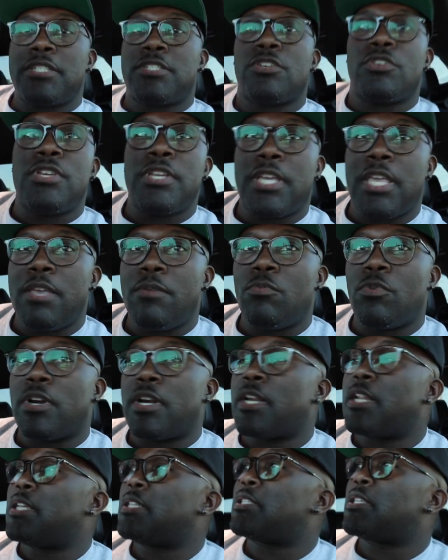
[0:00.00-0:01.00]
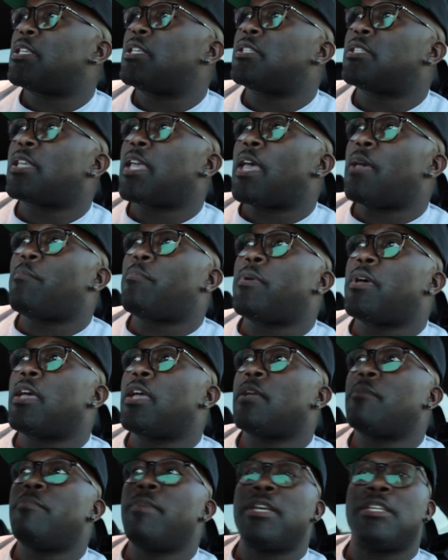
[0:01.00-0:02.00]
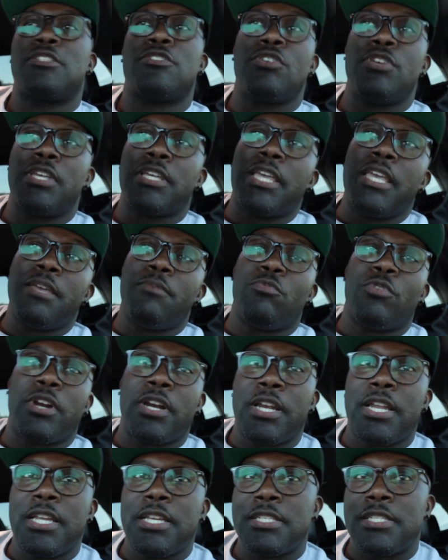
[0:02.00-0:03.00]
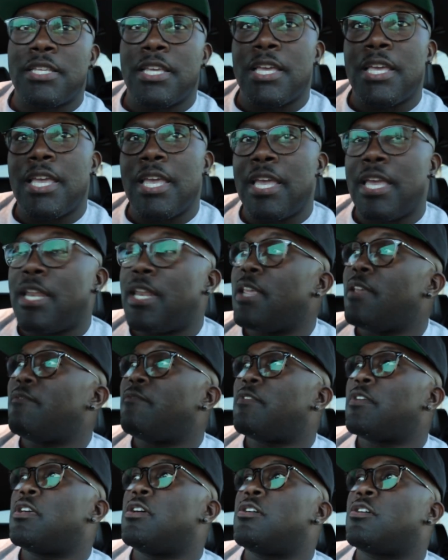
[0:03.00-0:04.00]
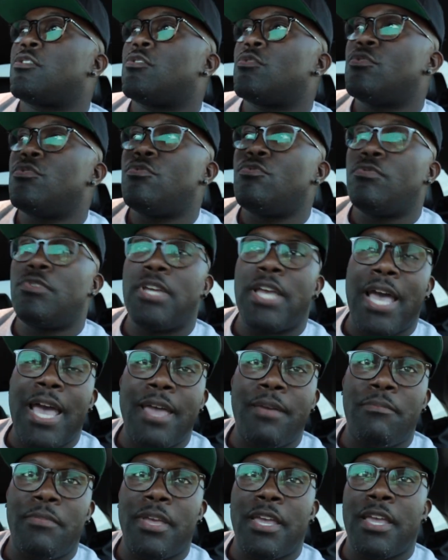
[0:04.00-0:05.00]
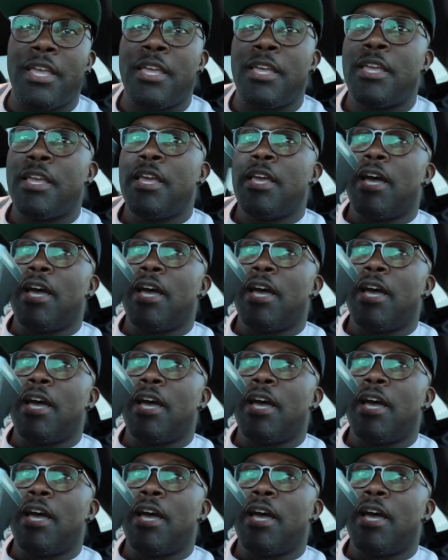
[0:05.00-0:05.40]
sure you keep one of these in your scat pack. Make sure you keep one of these in any vehicle you got, man.